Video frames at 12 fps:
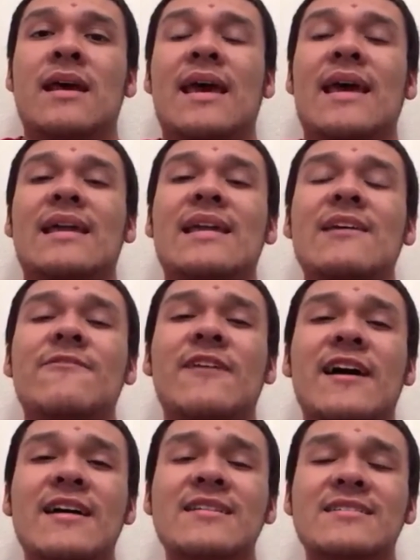and he
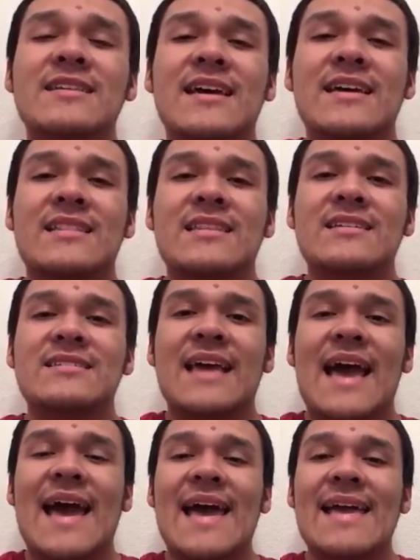finds like this
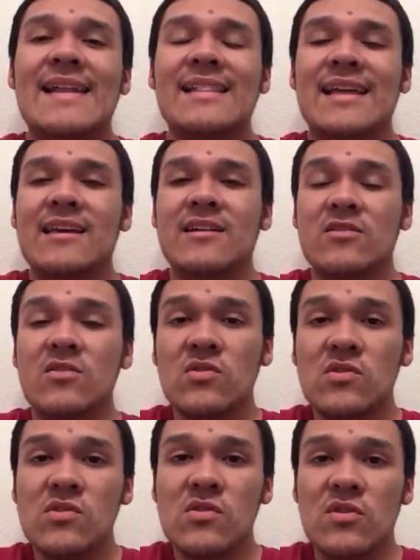ad like on
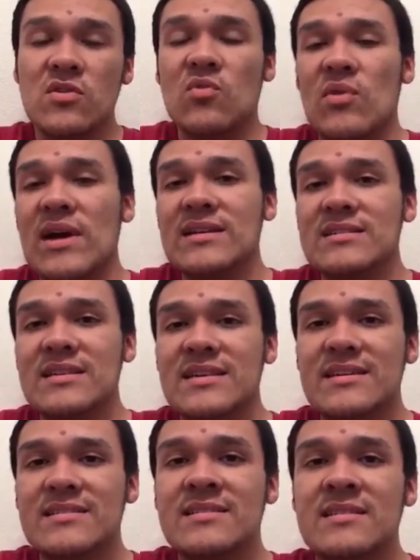Google or
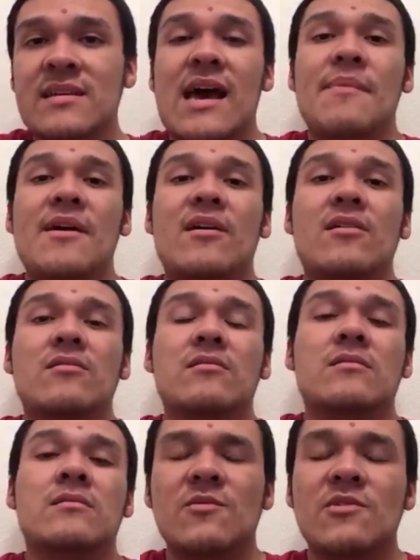Craigslist
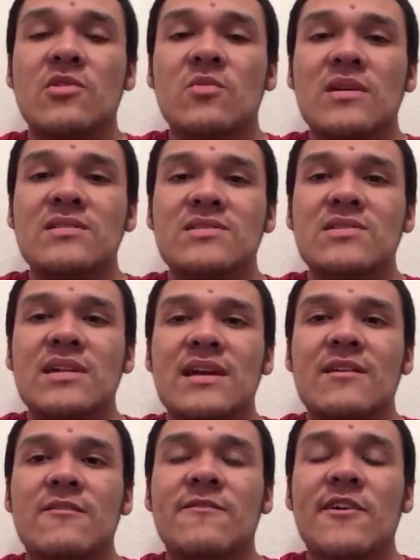about someone who wants to
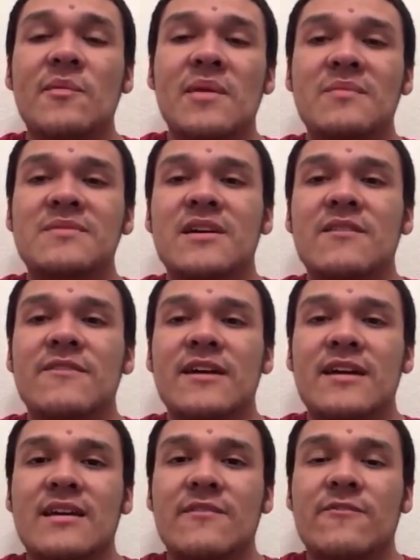like film himself
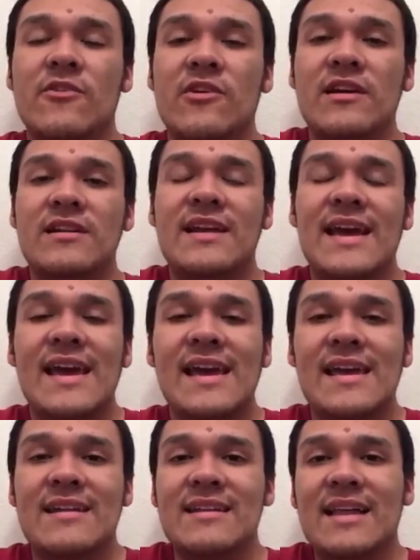like uh, for a
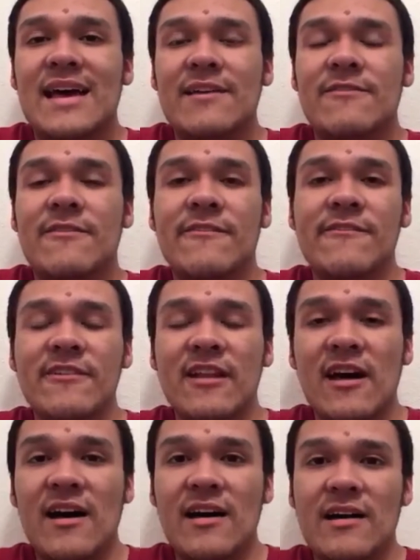day in the life
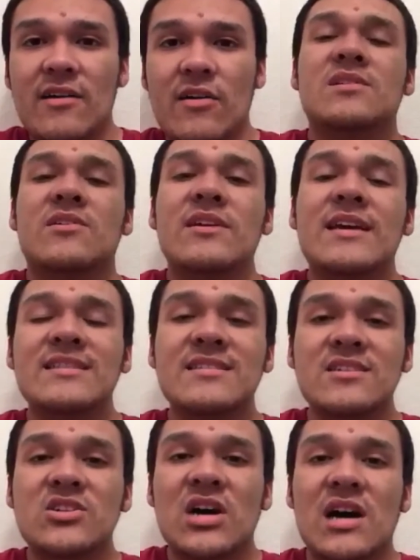vlog. And so he
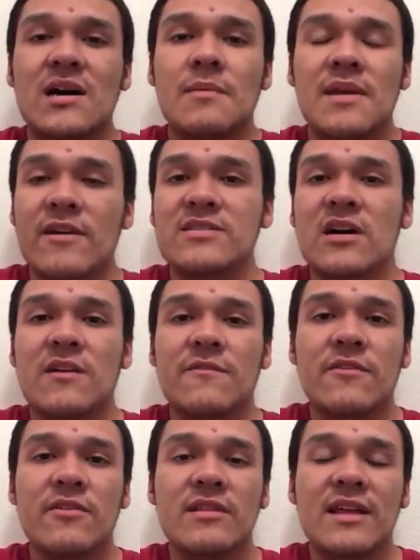gets the job, he's
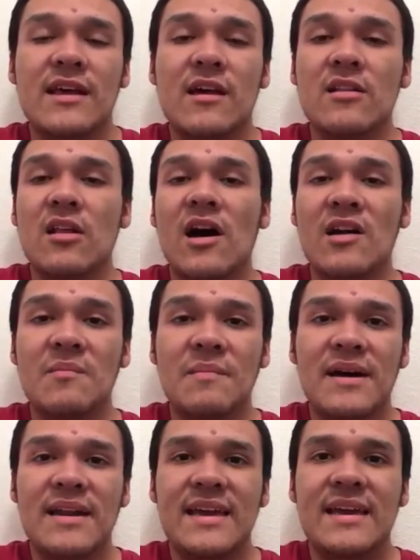offered like a lot of
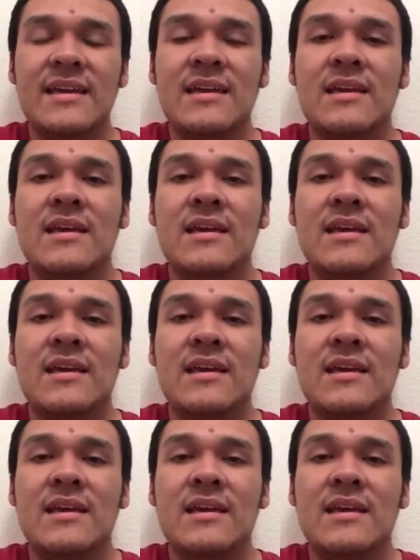money.